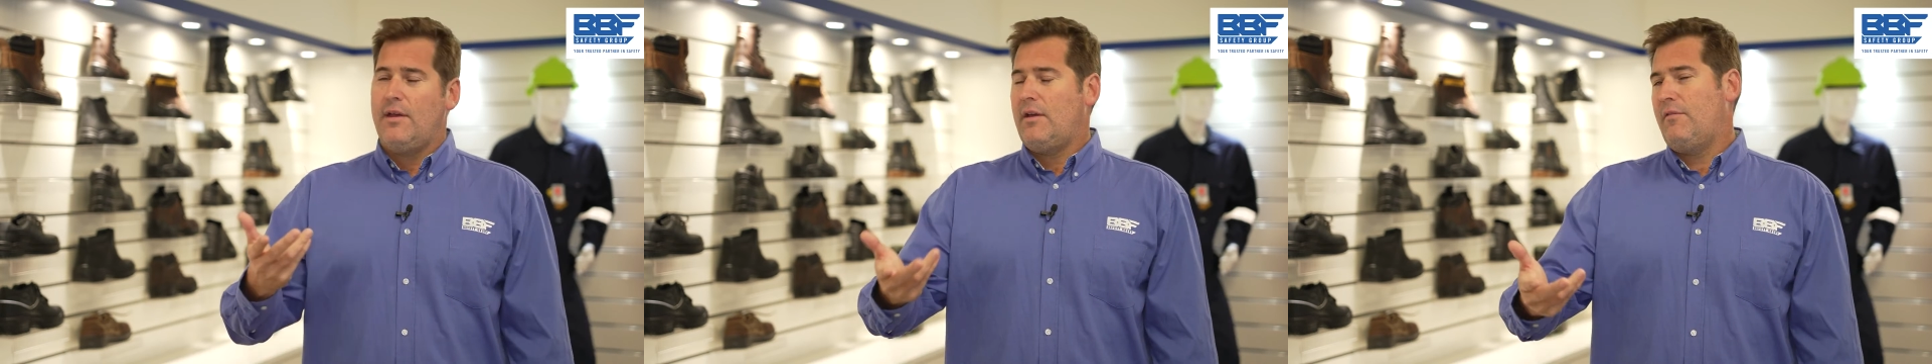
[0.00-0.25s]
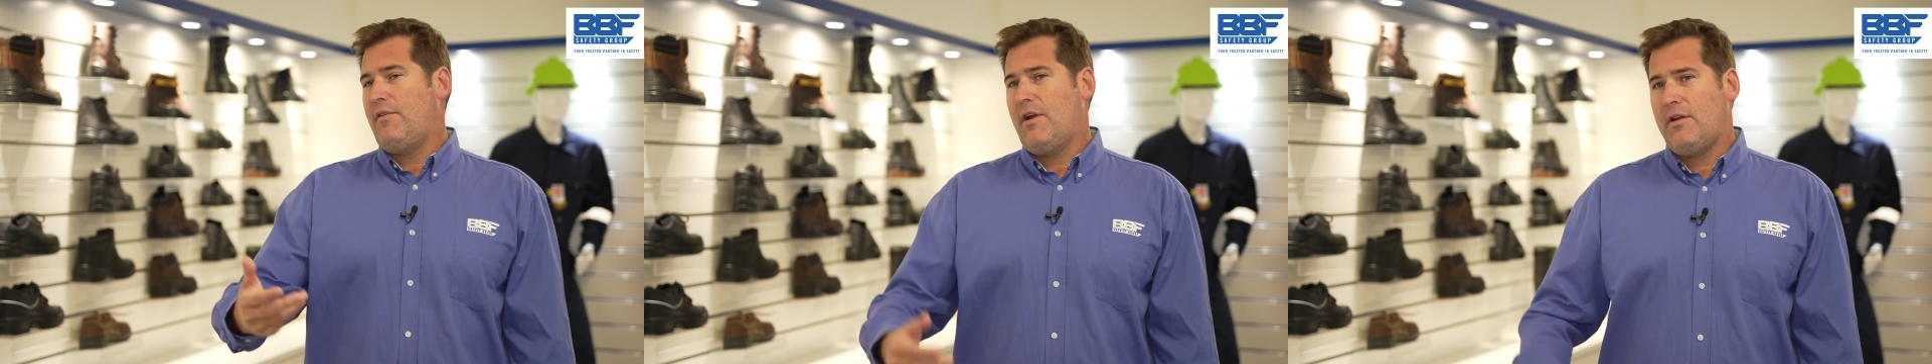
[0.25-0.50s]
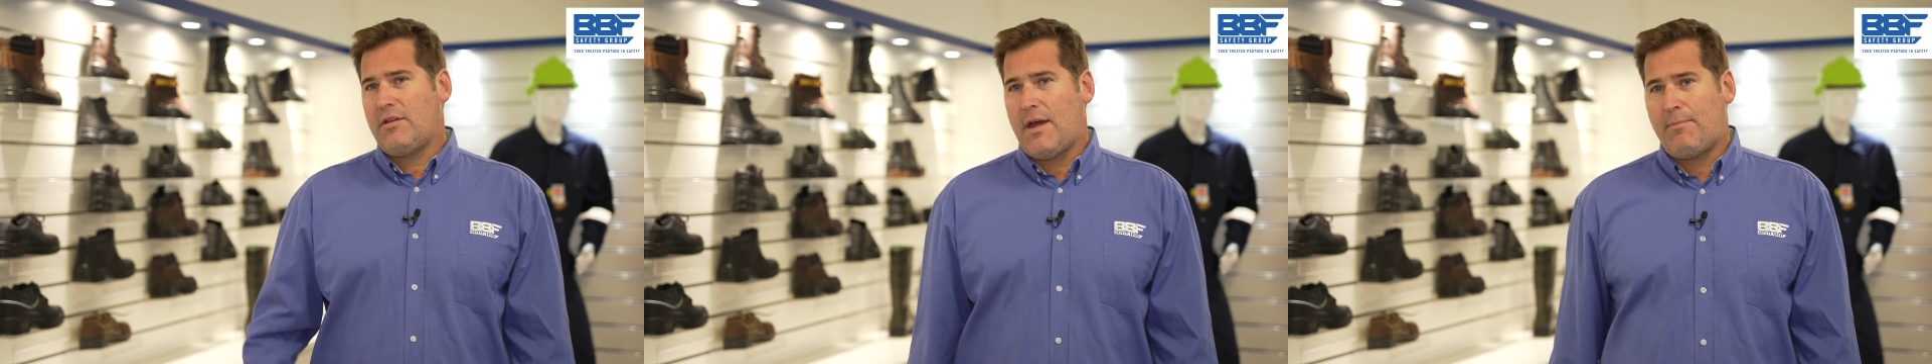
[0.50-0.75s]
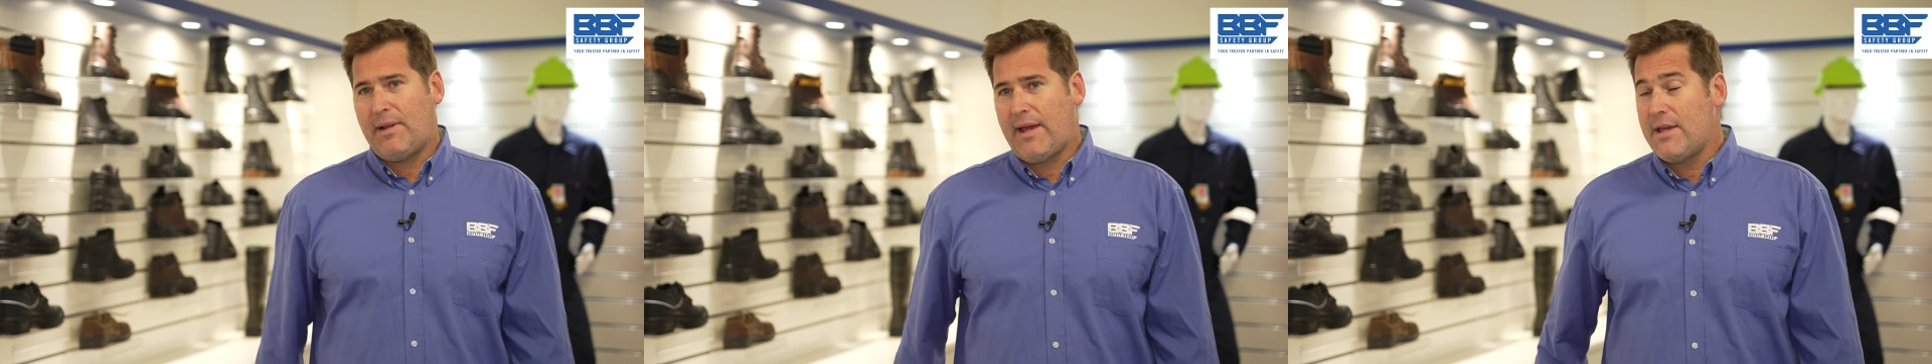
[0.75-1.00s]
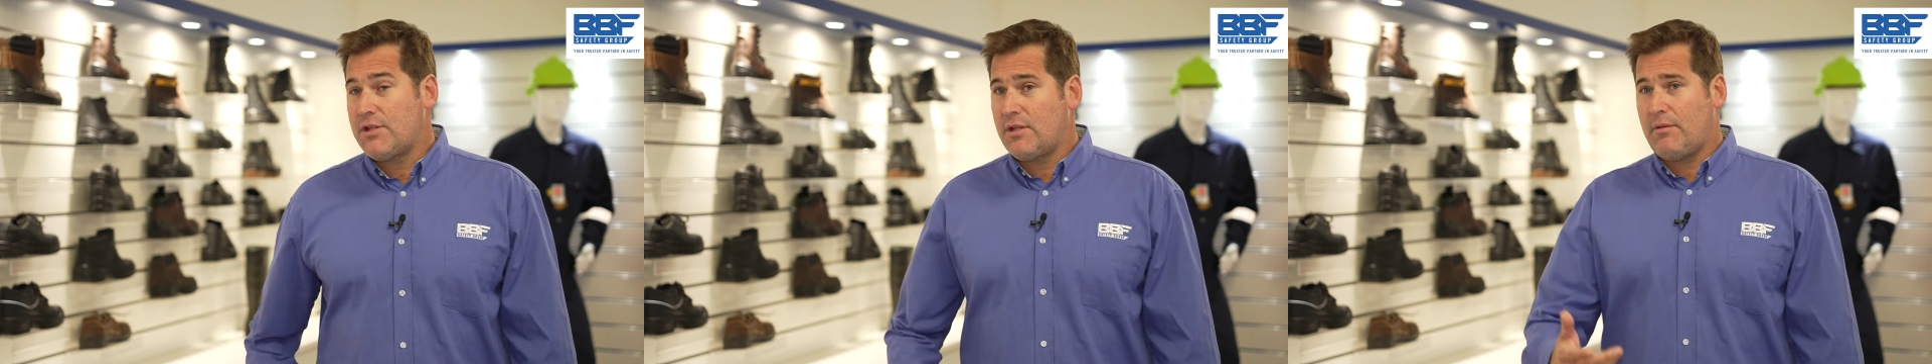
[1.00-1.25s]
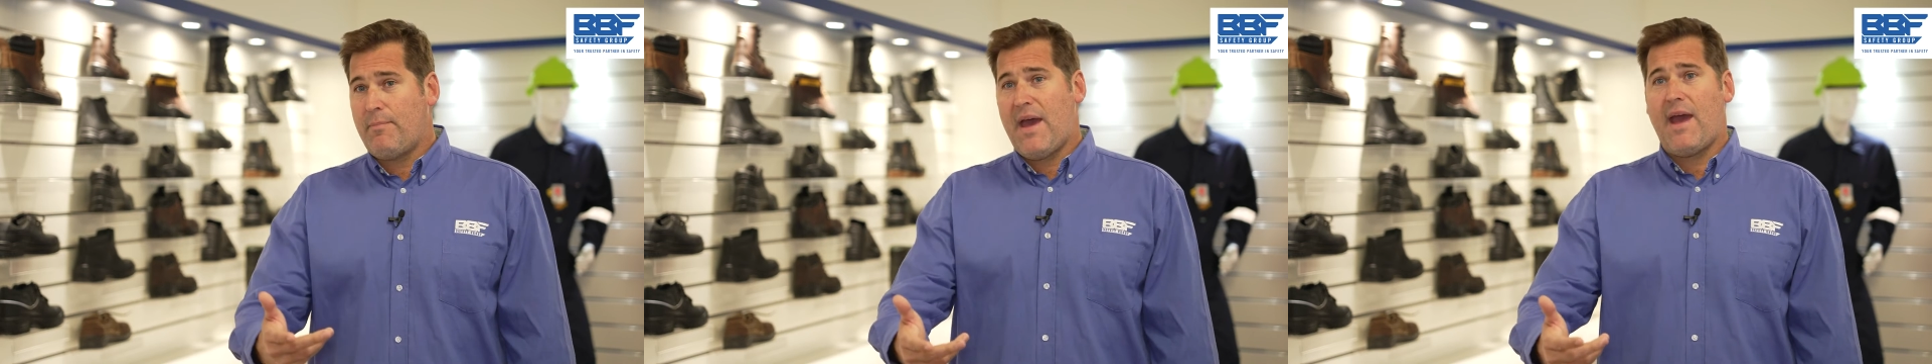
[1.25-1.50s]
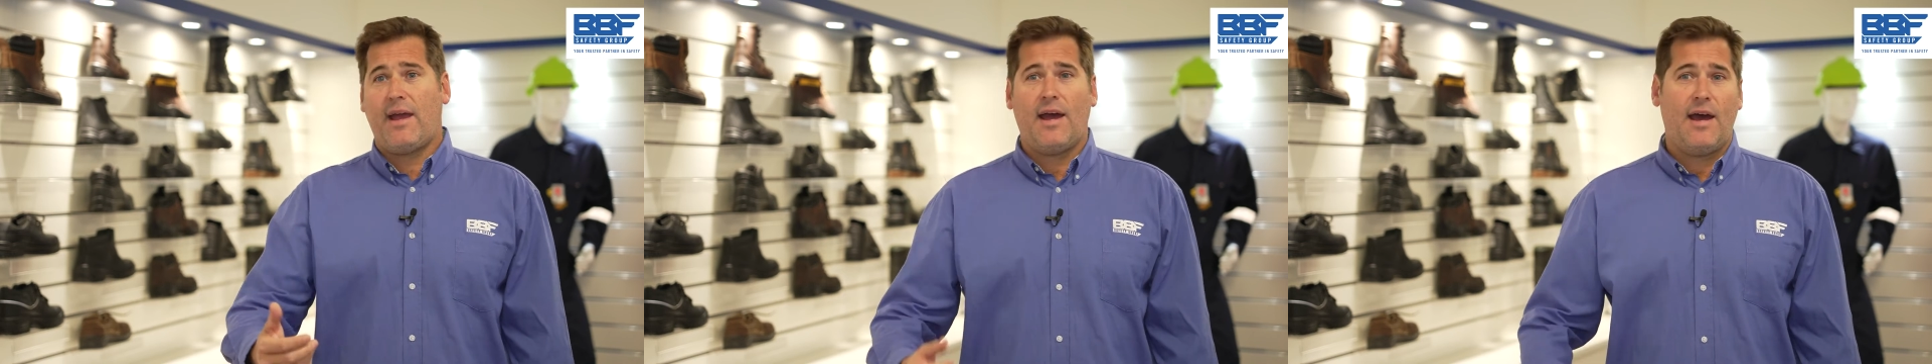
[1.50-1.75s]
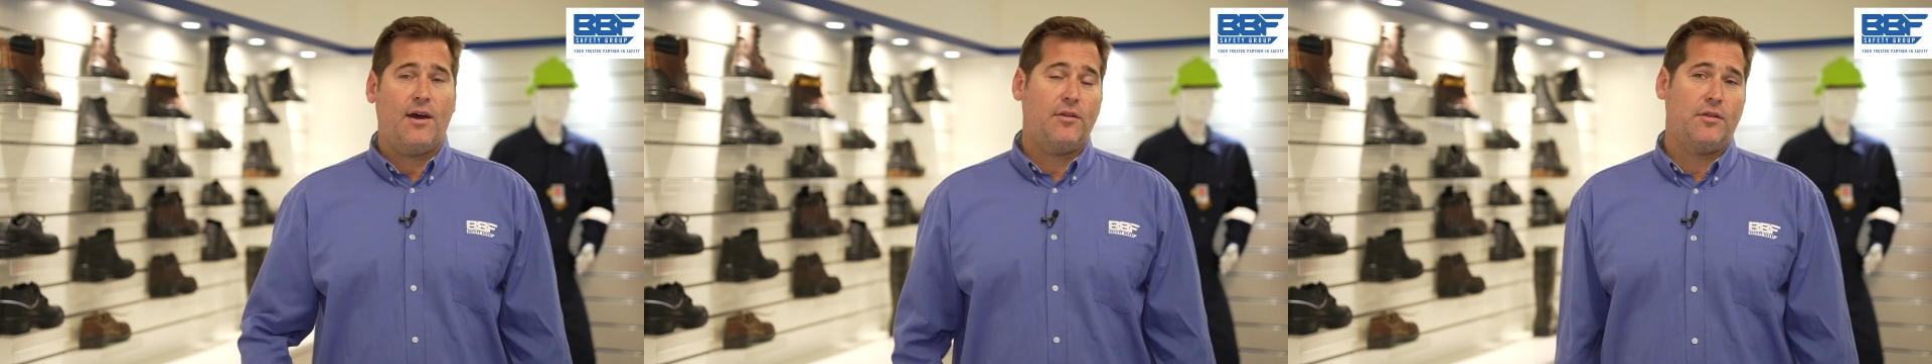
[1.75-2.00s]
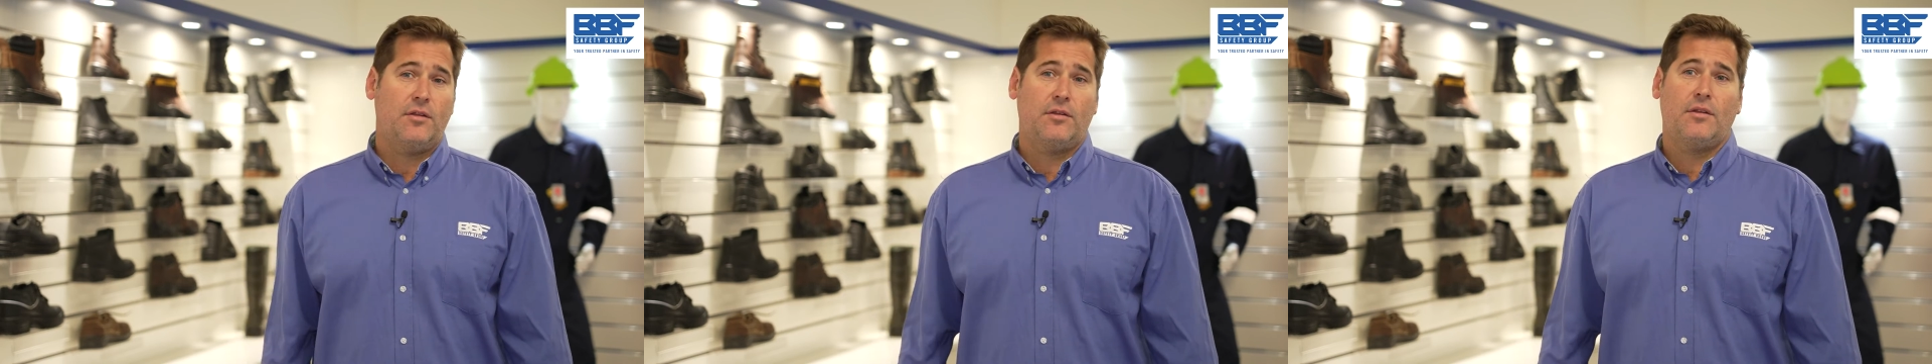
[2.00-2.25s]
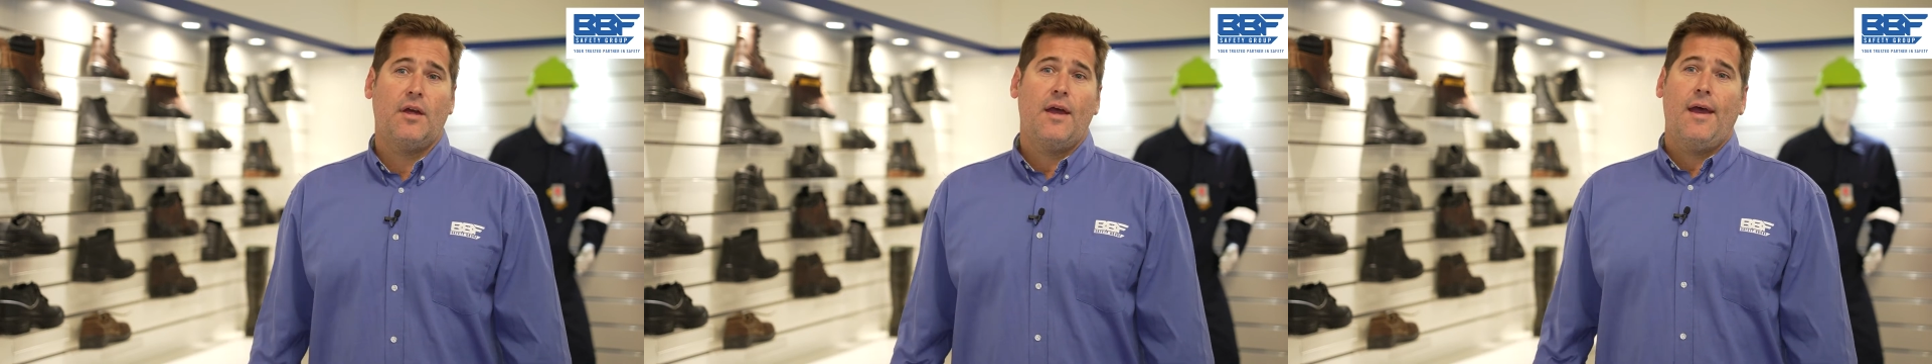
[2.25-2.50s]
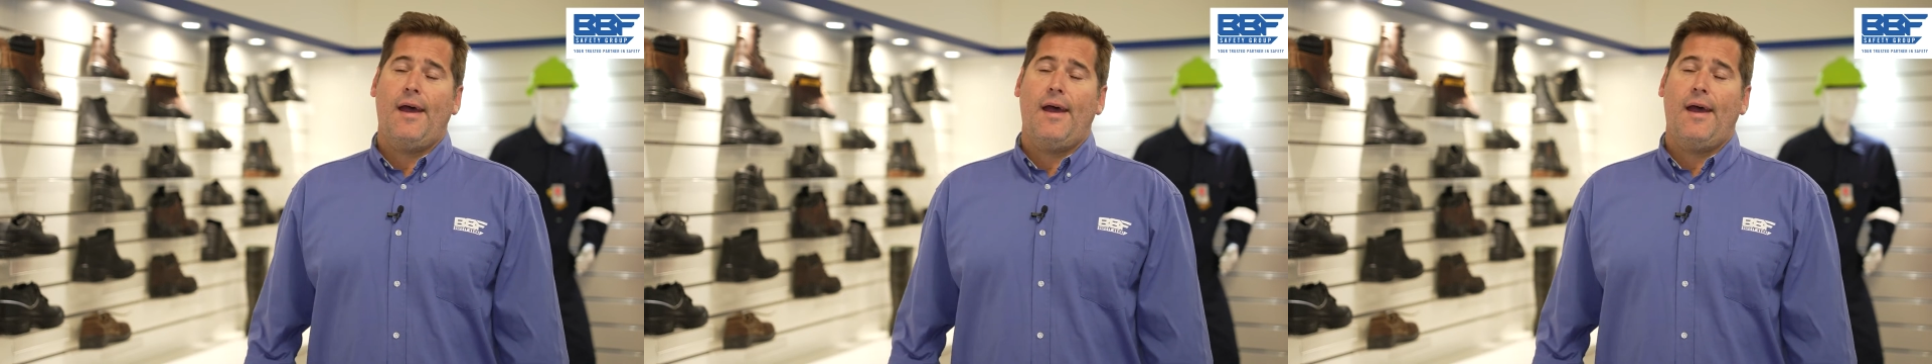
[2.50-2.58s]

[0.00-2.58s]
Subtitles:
in various applications, bag houses,